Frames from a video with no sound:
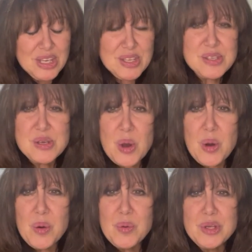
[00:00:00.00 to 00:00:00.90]

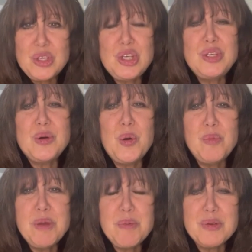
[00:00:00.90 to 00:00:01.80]
So she
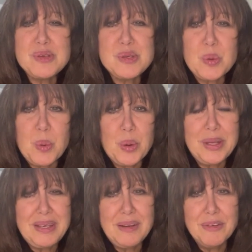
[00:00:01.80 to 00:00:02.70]
told me about a store
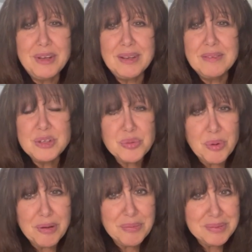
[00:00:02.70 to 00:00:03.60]
here in
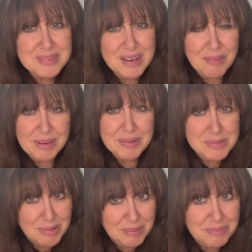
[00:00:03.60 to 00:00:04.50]
Toronto, Ontario,
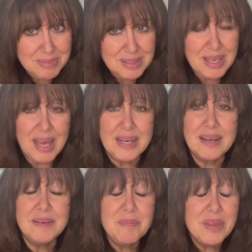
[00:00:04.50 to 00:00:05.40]
so I'm in
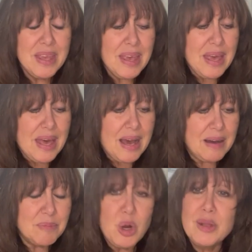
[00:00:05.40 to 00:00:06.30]
Canada,
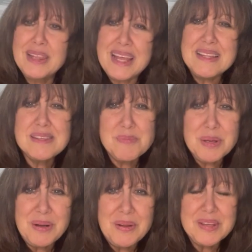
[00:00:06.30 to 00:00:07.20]
um, called Lens
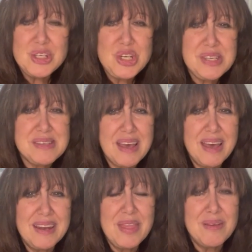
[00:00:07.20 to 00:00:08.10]
Mill, and she
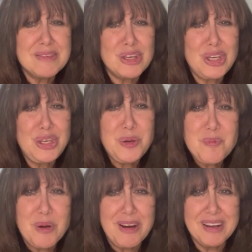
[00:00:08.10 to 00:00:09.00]
said there's a
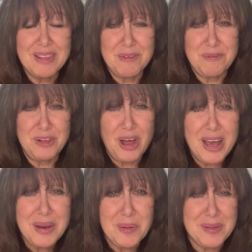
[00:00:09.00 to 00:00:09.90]
coupon in the
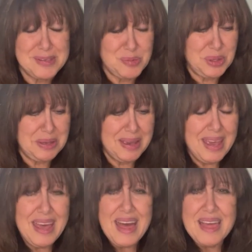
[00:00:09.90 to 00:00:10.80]
flyer this week
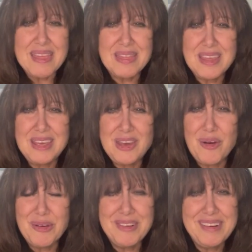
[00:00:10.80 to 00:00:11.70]
that the
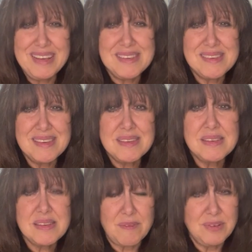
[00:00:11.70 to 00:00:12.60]
yarn is
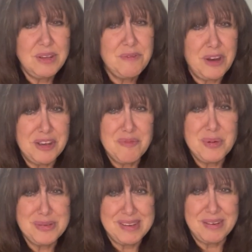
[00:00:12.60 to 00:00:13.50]
seventy-five
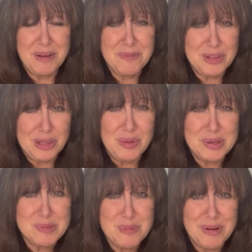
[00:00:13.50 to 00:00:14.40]
percent off the
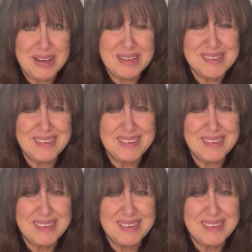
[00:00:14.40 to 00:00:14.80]
lowest price.